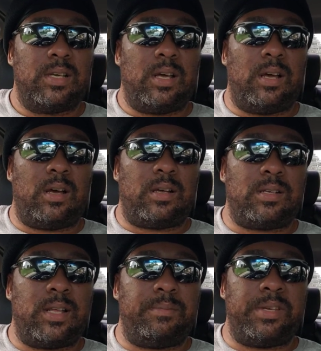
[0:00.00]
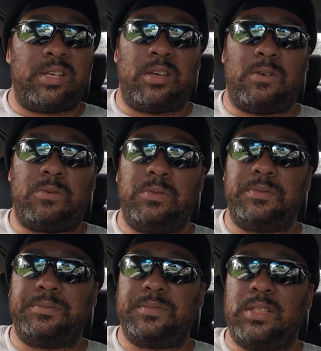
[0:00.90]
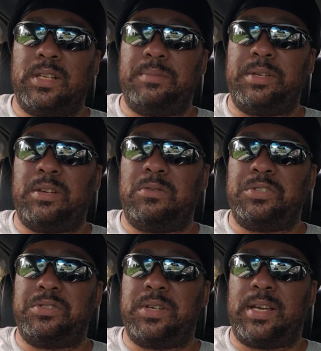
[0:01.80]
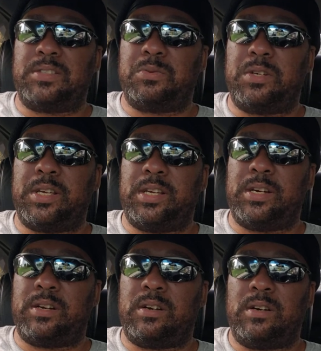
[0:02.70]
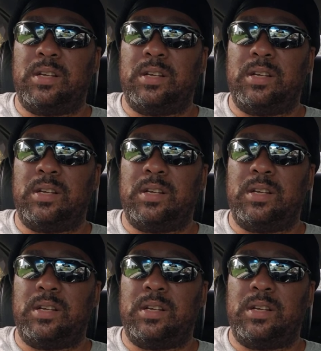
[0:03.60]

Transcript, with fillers: uh, let me know let me know what you guys want to hear